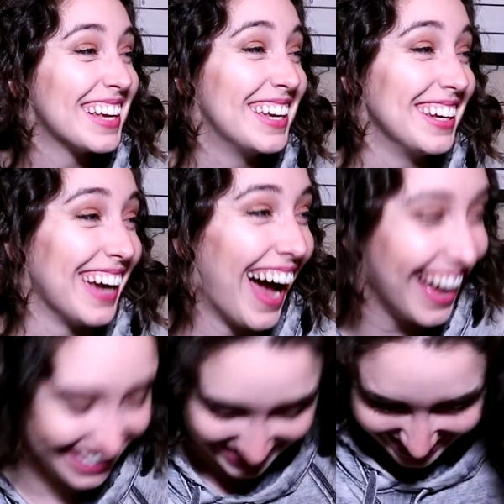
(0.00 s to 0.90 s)
Yeah,
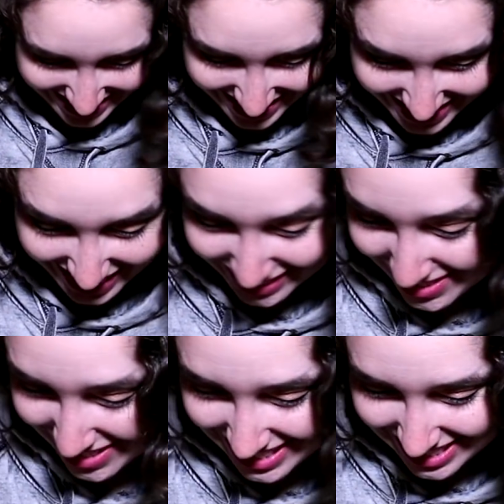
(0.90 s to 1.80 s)
that's
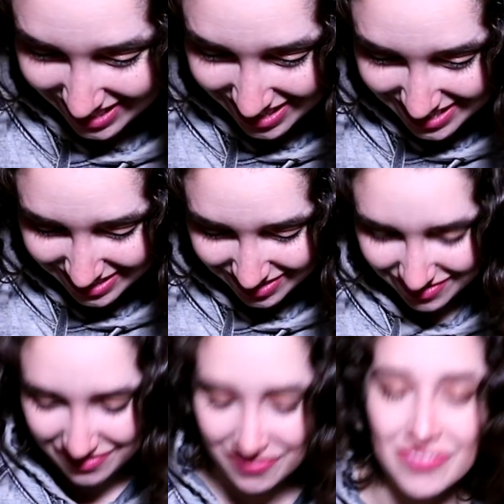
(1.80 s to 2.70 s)
what it's called.
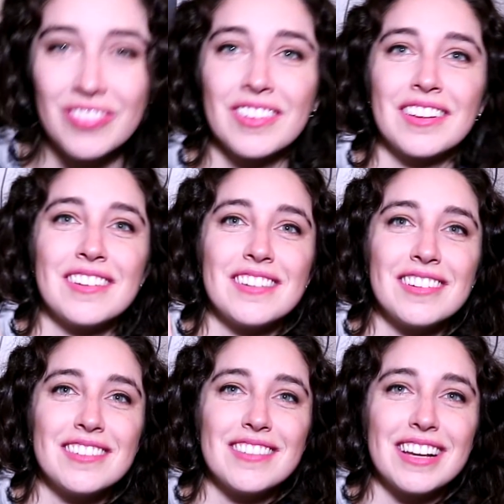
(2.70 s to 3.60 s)

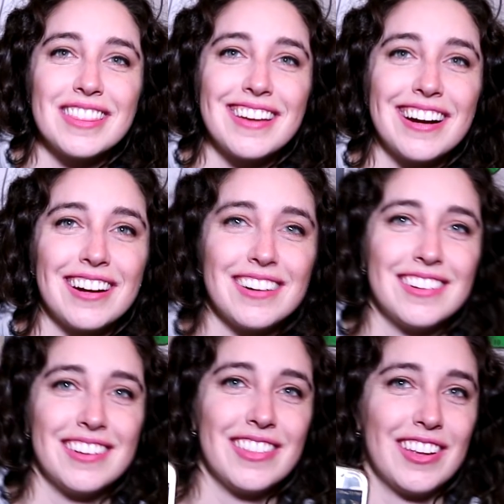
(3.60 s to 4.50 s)
Right there,
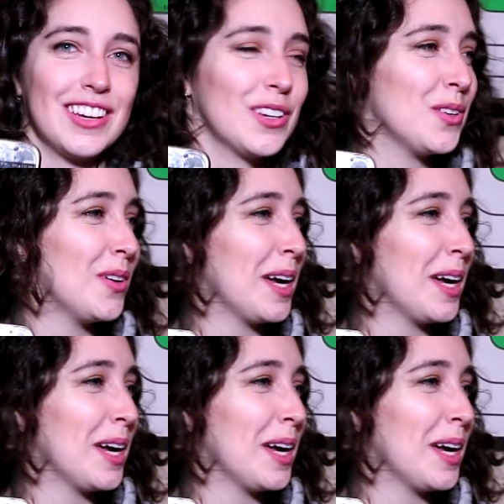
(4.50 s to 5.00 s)
the good old